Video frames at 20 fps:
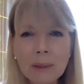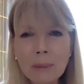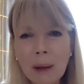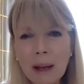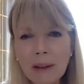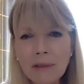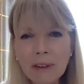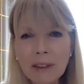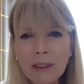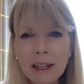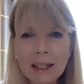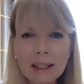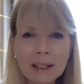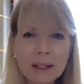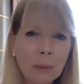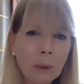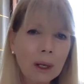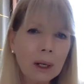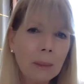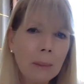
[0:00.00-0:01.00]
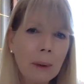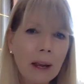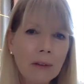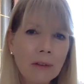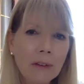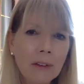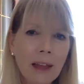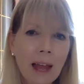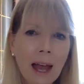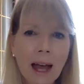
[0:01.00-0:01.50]
pay for this and we're going to pay
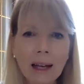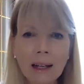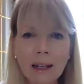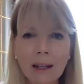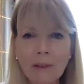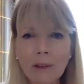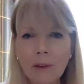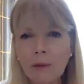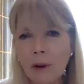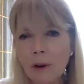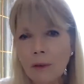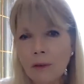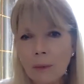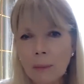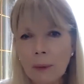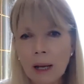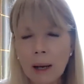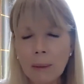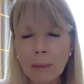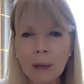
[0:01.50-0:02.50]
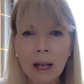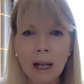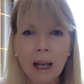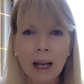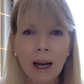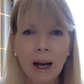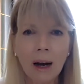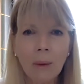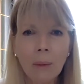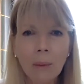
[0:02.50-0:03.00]
for that. And if you vote for me,
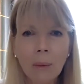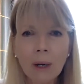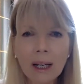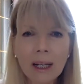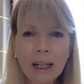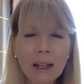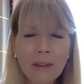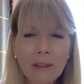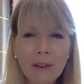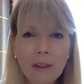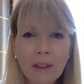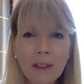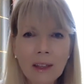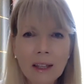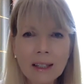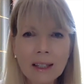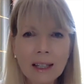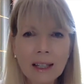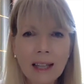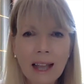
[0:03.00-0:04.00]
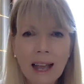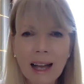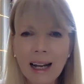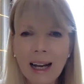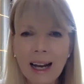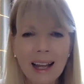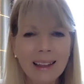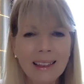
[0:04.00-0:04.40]
we're going to give you this and that.